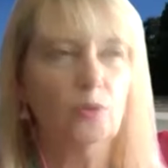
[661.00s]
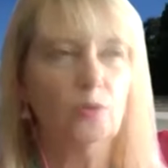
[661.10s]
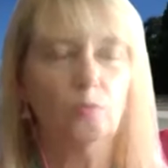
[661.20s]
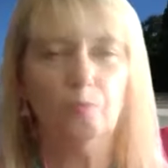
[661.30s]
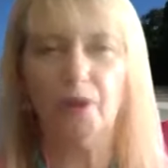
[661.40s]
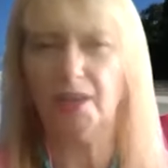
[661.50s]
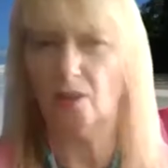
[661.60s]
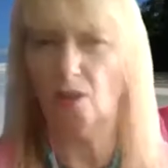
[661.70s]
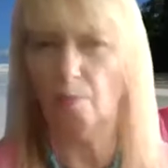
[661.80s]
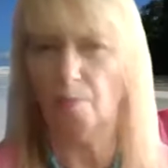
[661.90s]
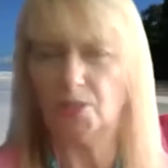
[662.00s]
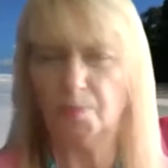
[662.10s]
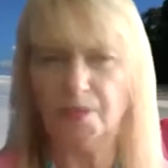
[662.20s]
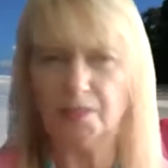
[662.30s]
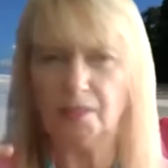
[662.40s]
would bring in all bunch of
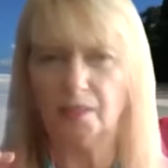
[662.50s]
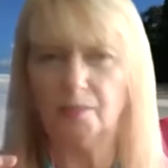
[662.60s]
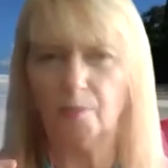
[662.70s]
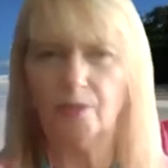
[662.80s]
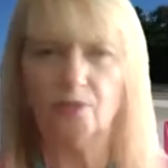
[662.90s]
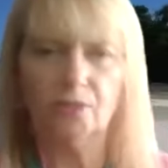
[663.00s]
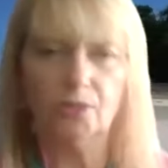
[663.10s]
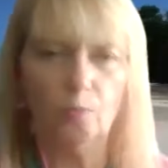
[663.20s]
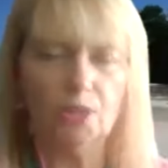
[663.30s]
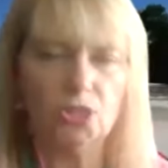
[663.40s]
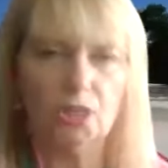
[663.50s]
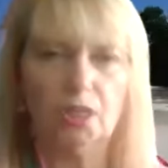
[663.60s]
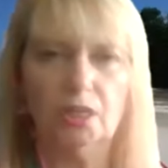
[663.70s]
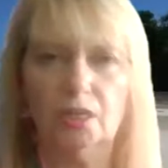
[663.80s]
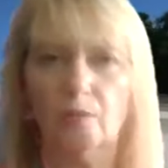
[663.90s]
pieces around your soul mission,
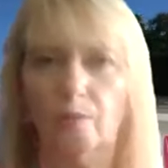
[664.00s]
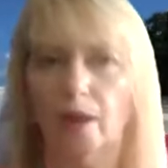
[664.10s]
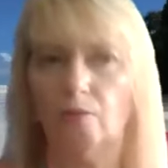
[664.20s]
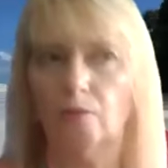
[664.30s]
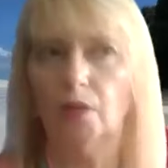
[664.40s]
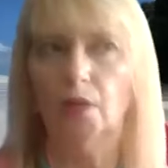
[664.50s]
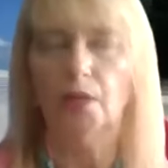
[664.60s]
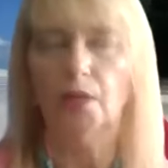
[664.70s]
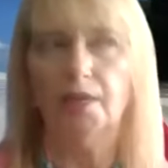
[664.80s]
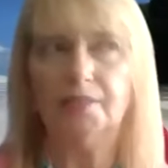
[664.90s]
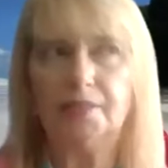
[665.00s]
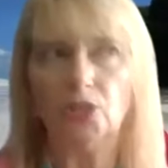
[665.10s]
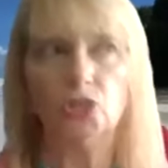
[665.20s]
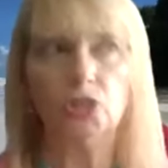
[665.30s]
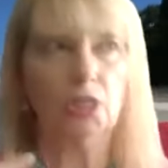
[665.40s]
around
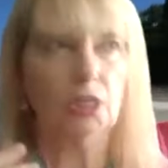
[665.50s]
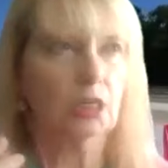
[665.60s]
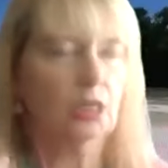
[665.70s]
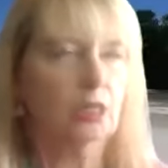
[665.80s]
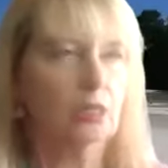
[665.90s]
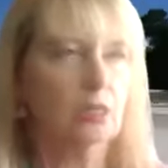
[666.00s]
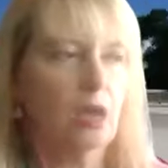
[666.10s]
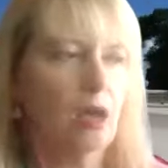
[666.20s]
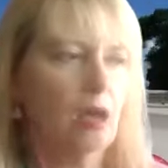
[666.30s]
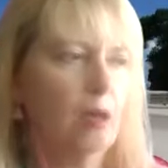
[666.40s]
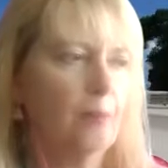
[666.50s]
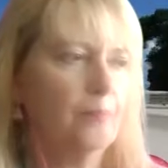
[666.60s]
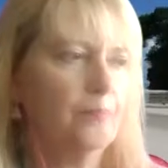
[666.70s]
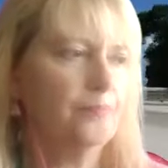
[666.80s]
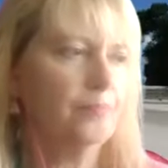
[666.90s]
ascension,
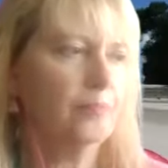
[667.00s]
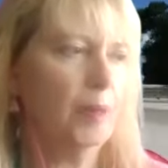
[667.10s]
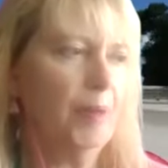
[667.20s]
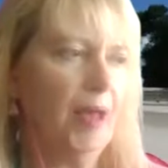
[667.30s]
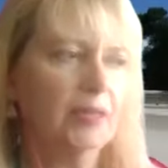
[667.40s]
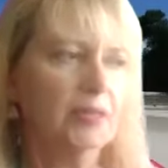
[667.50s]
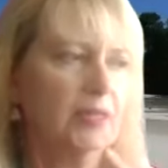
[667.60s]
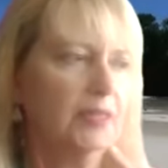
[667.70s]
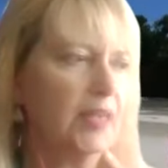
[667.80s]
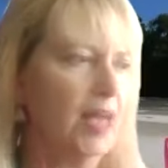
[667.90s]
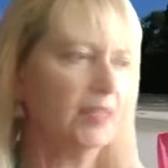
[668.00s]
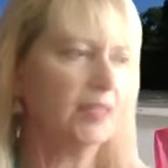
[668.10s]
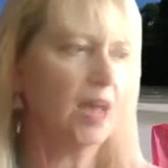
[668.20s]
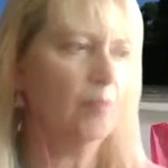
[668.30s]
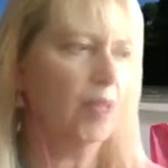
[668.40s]
abundance,
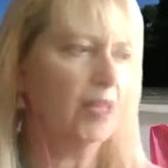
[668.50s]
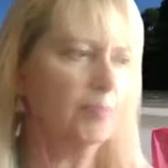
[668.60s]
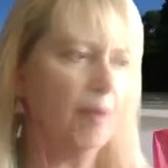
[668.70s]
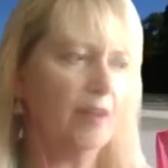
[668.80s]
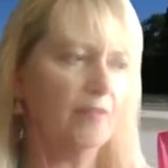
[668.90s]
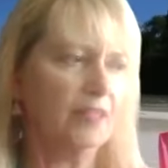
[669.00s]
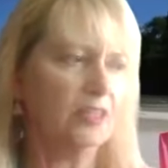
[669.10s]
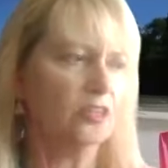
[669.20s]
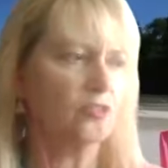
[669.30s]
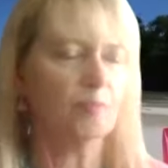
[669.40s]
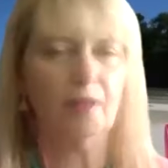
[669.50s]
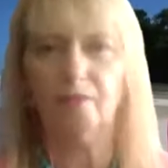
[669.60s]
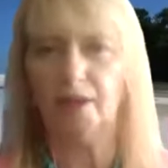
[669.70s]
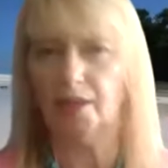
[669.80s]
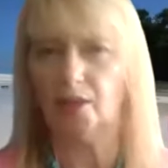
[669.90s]
highest timelines, manifesting your dream life,
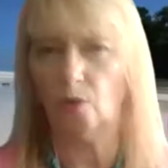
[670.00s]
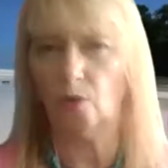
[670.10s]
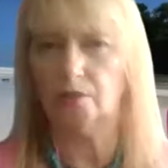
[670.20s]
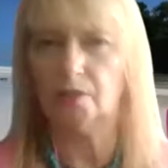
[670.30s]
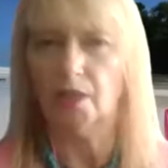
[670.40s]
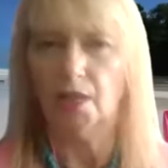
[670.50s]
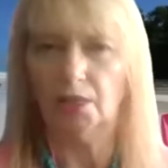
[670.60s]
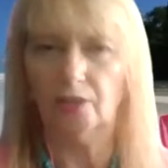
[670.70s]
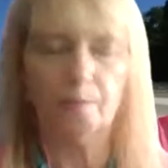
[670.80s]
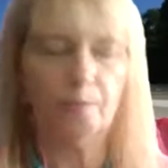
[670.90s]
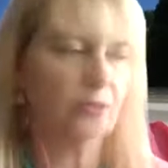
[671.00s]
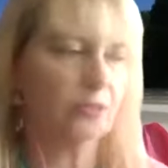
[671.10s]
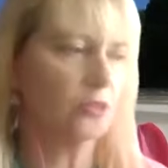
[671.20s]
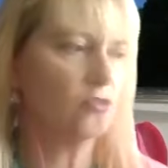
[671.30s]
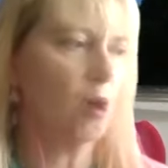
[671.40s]
cutting cords, clearing
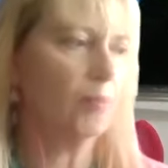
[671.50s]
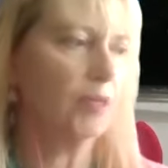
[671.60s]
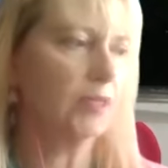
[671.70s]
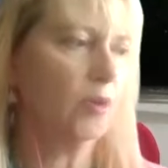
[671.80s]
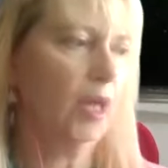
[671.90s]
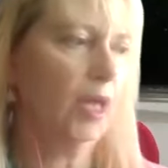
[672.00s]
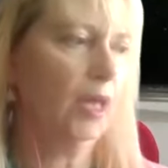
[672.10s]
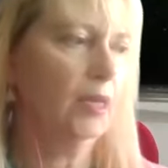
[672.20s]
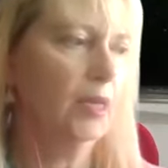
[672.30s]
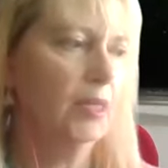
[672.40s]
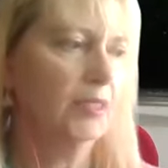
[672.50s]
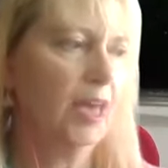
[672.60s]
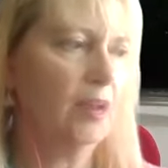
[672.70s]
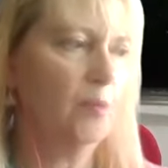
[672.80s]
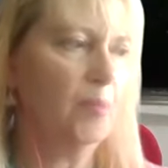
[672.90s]
personal traumas. Okay. It's
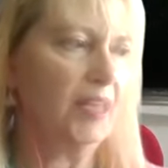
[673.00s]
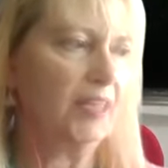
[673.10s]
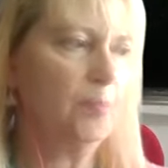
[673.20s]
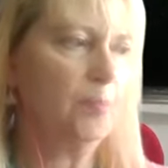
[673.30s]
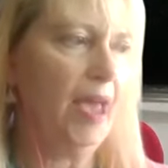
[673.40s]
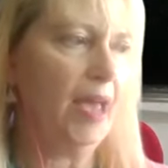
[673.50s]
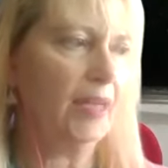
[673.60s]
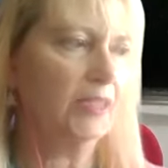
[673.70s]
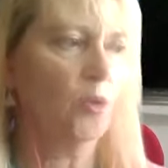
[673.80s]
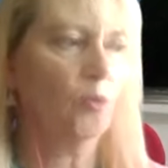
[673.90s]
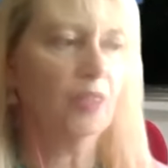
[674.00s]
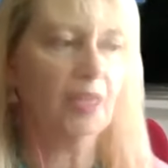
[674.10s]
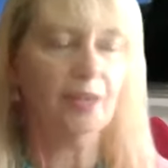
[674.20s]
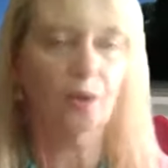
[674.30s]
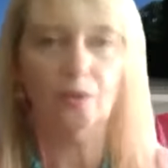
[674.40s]
kind of a mixed bag. So the